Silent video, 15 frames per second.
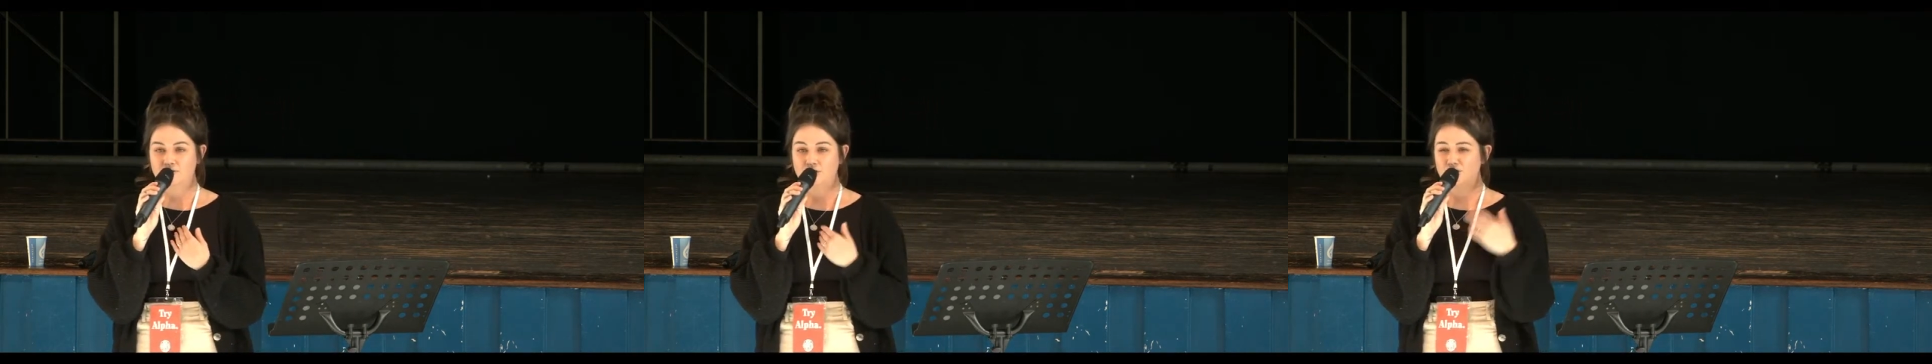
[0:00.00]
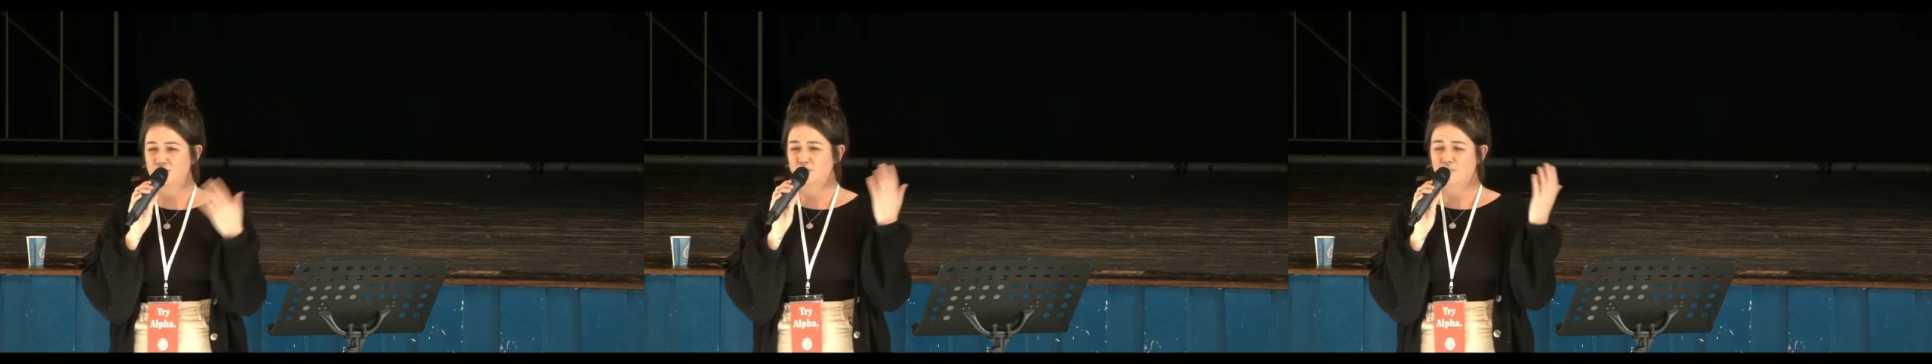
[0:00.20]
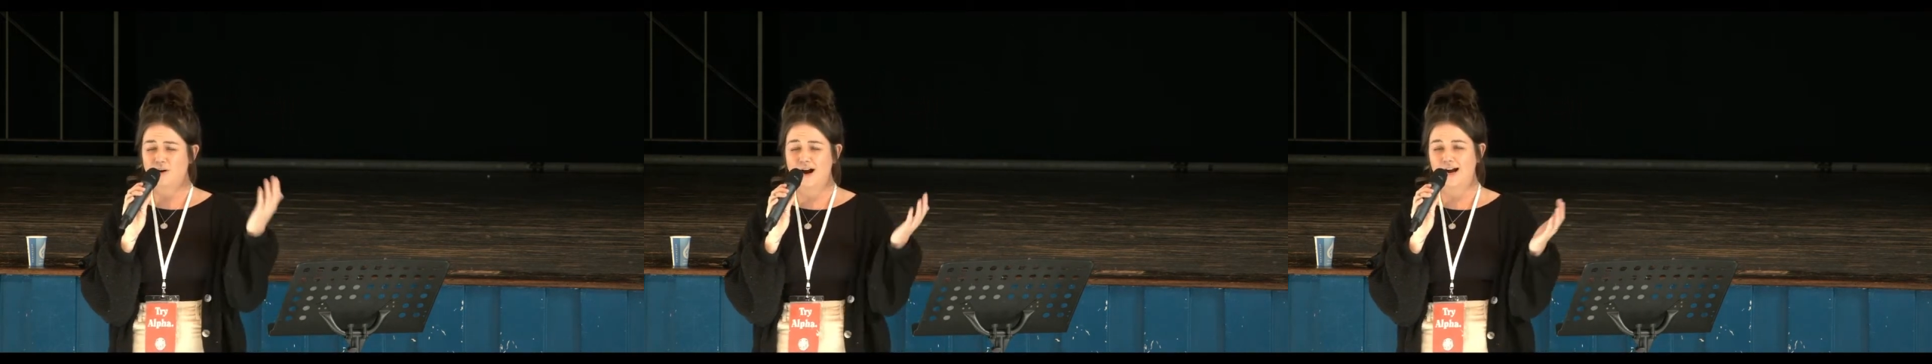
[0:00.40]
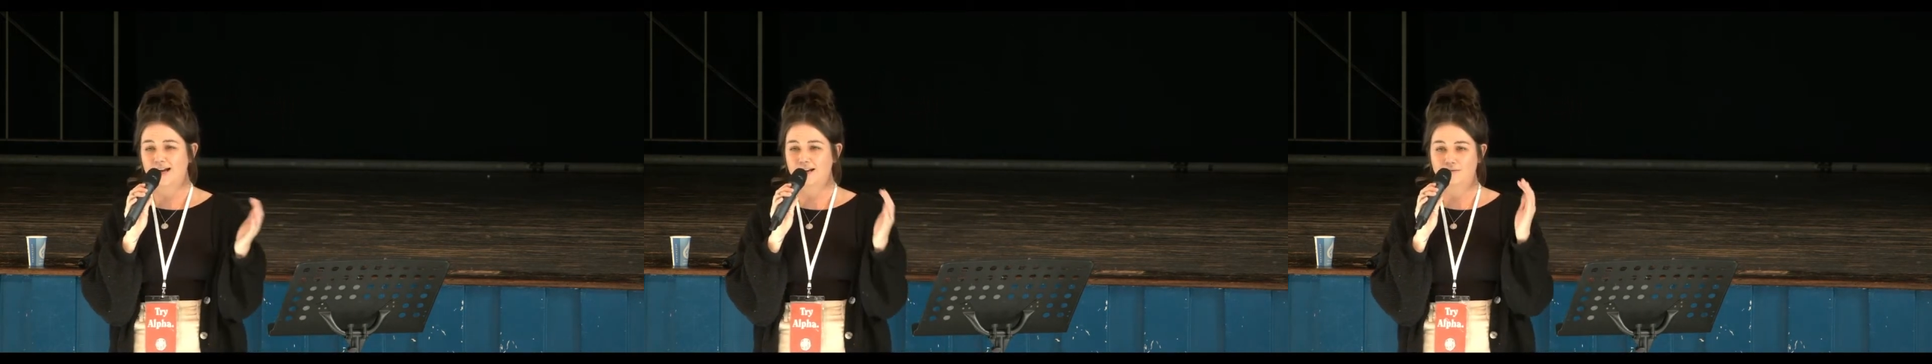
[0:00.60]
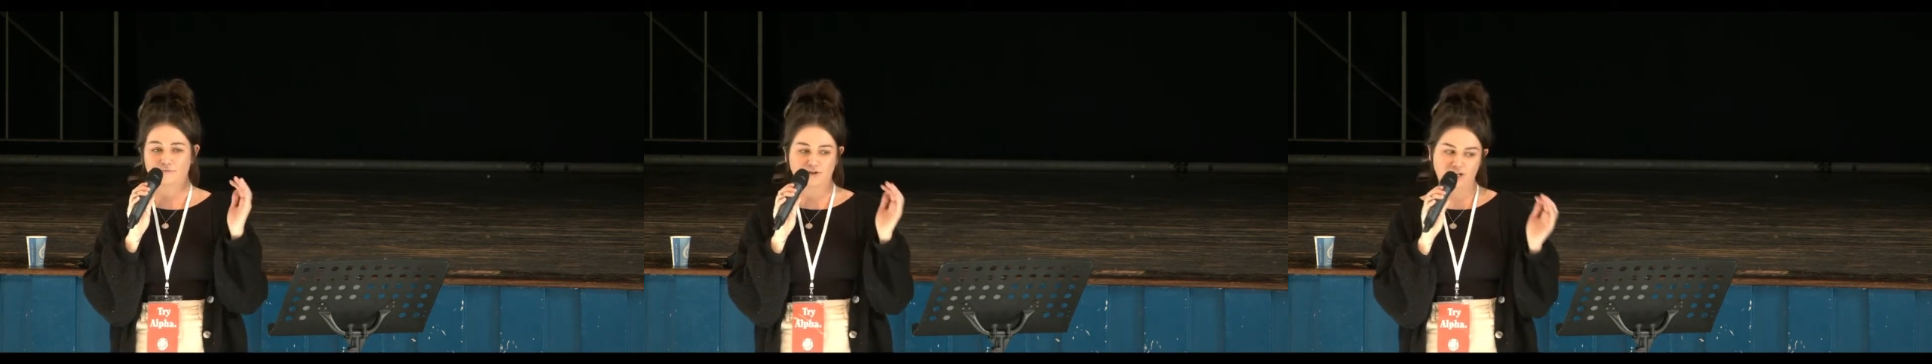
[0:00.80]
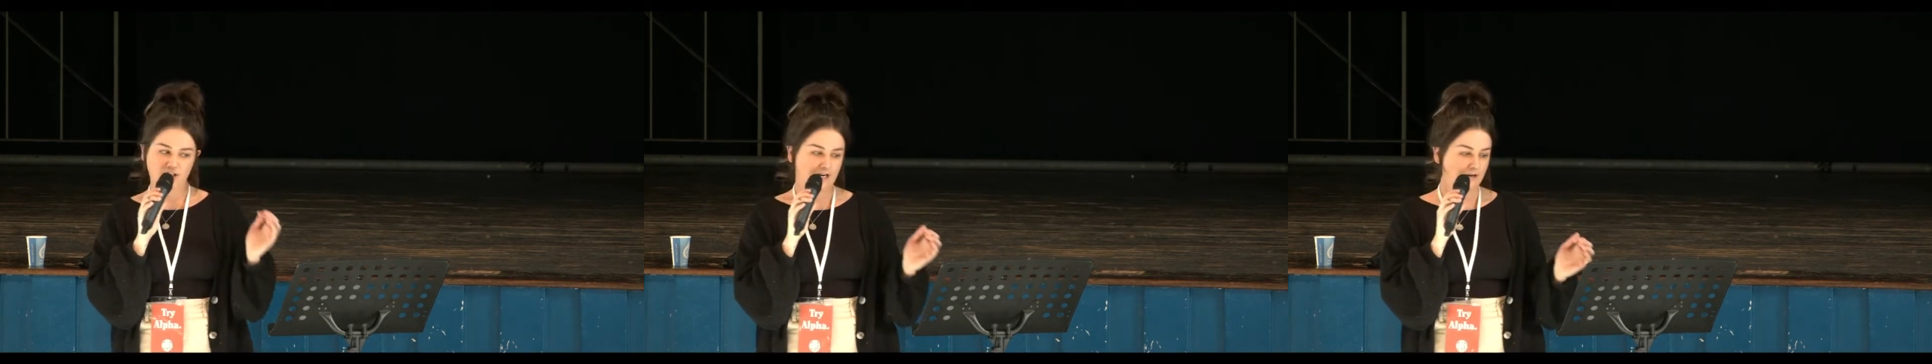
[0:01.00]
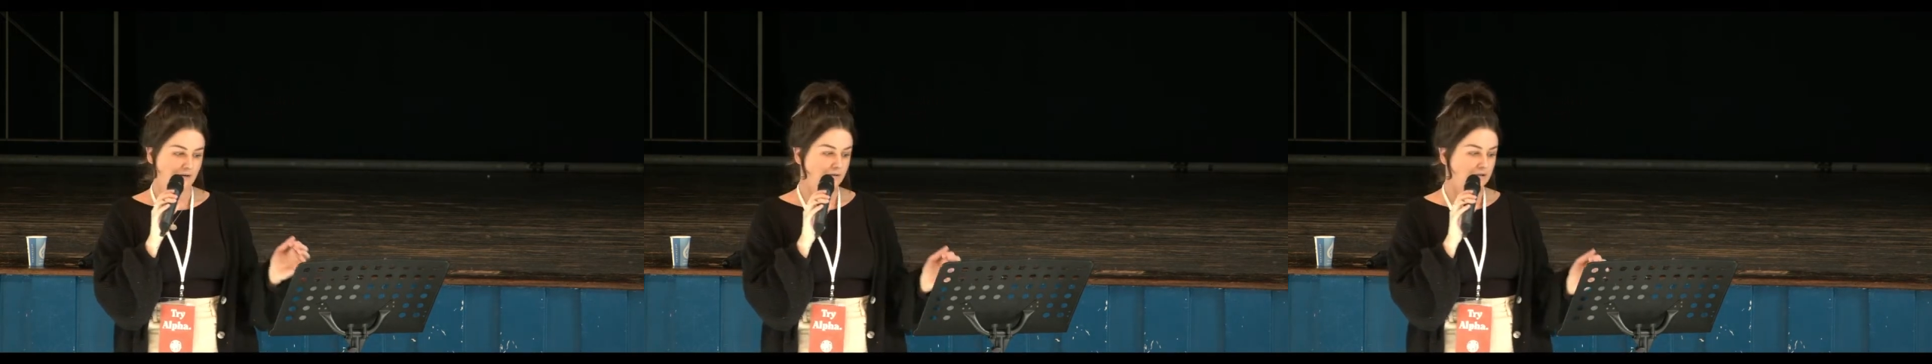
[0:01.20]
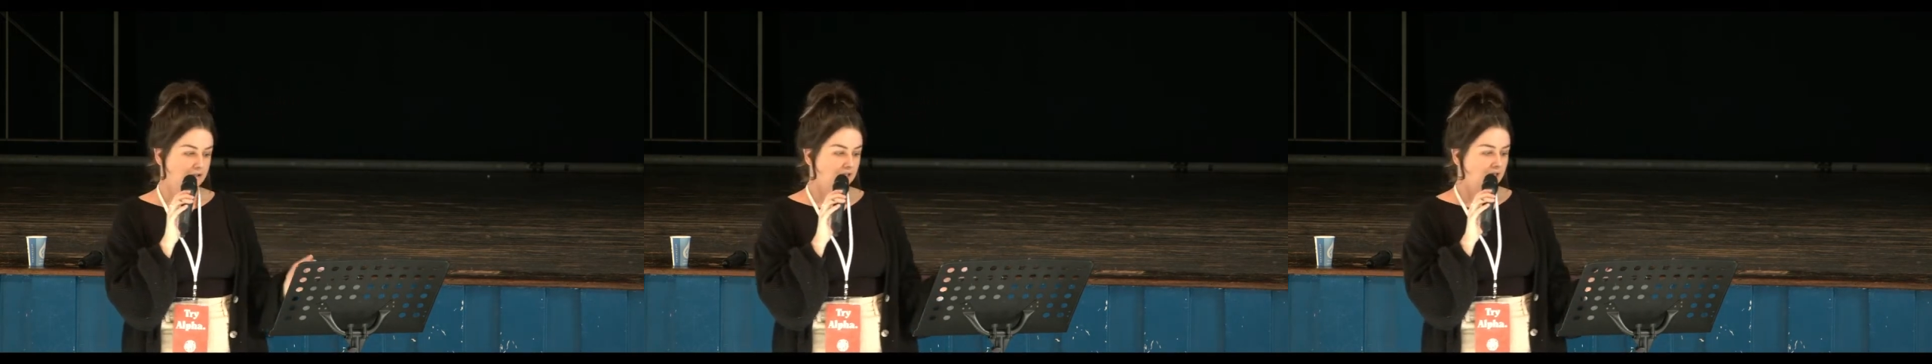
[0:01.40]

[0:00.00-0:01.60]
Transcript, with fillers: So just pray and reach out.